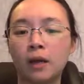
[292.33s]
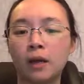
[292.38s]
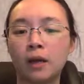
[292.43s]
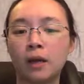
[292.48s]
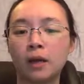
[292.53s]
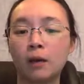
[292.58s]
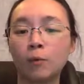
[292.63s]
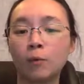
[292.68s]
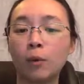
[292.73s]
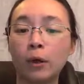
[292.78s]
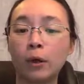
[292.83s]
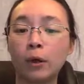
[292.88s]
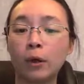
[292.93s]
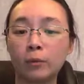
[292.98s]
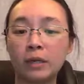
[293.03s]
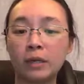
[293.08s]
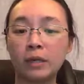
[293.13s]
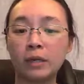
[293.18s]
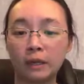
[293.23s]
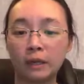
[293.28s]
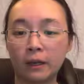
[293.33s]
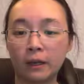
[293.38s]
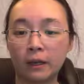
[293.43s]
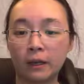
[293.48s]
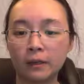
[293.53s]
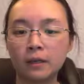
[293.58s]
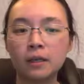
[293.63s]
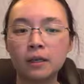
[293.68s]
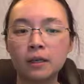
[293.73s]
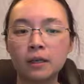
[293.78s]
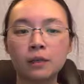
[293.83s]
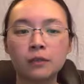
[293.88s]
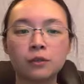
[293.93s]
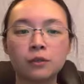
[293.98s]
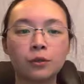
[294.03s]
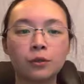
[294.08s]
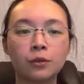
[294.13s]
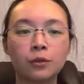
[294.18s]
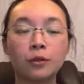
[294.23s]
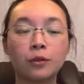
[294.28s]
water being there.
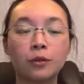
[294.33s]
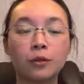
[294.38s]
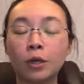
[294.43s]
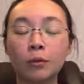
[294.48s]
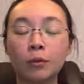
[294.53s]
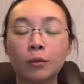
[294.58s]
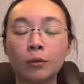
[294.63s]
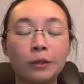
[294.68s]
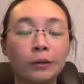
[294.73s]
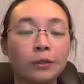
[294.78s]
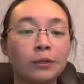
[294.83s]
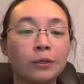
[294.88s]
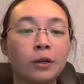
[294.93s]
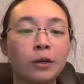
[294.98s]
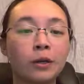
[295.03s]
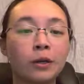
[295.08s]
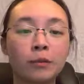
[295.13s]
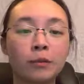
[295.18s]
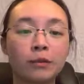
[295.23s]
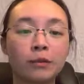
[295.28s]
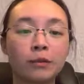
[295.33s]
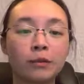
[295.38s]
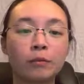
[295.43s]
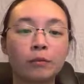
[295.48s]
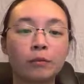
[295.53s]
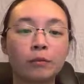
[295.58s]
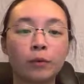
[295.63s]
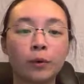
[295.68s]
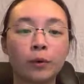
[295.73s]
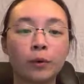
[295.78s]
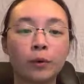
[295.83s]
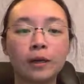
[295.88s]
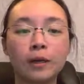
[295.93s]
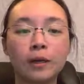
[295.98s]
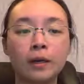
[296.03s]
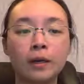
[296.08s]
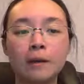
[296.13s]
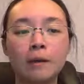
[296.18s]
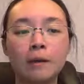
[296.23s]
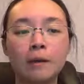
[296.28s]
So you probably learned all about this before,
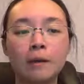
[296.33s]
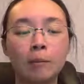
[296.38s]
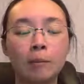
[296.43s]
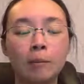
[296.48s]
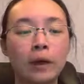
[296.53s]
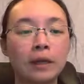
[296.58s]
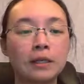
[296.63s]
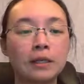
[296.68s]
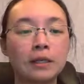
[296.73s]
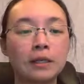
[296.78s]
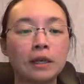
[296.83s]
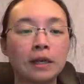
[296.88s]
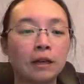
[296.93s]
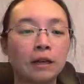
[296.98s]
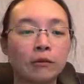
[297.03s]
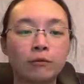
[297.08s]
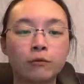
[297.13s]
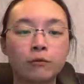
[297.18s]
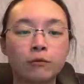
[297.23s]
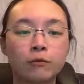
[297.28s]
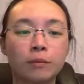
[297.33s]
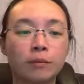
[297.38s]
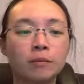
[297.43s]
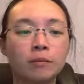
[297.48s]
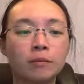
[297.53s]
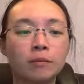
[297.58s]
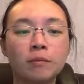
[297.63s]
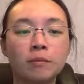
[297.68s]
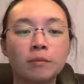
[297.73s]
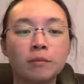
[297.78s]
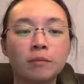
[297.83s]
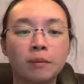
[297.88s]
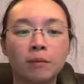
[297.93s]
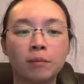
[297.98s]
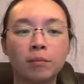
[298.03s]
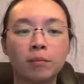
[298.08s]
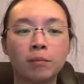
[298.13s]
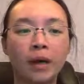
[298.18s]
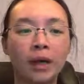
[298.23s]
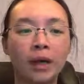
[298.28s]
but from
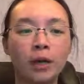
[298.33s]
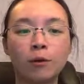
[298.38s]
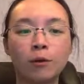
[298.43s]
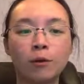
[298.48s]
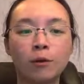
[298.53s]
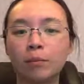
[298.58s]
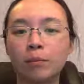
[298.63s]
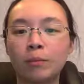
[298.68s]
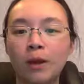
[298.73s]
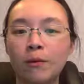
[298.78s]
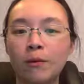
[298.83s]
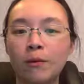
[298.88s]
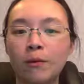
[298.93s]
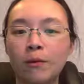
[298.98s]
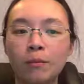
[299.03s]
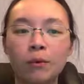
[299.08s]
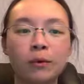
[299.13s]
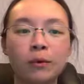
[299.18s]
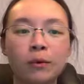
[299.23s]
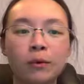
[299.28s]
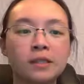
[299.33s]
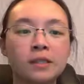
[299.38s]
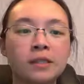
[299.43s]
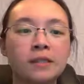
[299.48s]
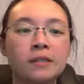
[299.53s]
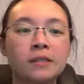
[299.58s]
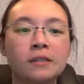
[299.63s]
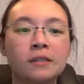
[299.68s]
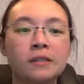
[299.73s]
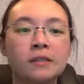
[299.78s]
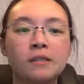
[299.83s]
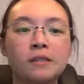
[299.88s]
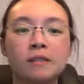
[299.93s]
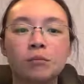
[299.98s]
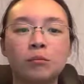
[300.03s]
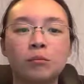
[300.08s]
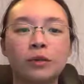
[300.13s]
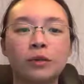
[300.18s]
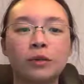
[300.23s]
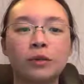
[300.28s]
bio or biochem courses,
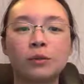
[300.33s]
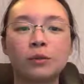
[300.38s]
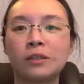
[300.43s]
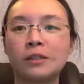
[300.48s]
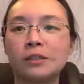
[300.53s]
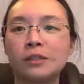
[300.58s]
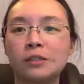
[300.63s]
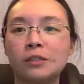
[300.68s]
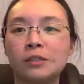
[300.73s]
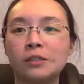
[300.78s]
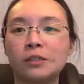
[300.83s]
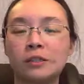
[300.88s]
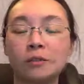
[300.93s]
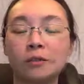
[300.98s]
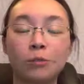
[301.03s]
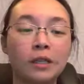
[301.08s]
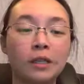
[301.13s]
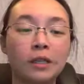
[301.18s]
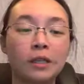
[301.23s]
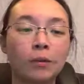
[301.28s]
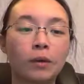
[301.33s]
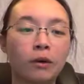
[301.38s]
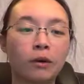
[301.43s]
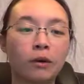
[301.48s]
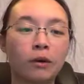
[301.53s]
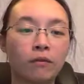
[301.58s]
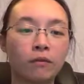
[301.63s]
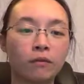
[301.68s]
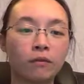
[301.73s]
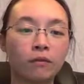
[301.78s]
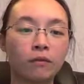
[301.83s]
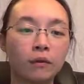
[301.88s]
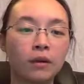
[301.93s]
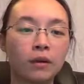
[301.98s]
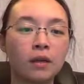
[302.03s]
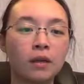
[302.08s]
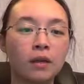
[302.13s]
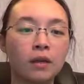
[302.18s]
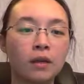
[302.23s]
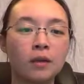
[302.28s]
so this is just a really quick overview.
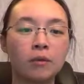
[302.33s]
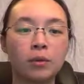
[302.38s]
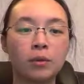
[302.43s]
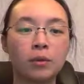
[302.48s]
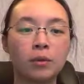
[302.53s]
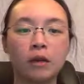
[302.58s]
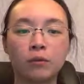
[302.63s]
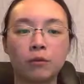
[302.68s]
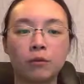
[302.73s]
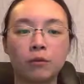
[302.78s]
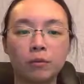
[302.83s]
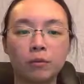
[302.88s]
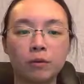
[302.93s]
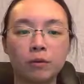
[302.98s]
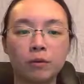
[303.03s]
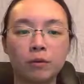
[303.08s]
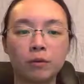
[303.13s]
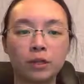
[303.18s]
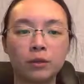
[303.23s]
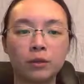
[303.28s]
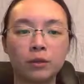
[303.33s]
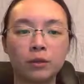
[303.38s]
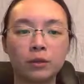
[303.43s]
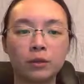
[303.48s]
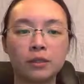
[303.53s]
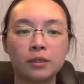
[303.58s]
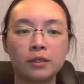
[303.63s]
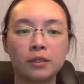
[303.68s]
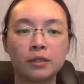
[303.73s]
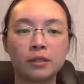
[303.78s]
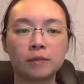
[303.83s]
We have your lipid molecules.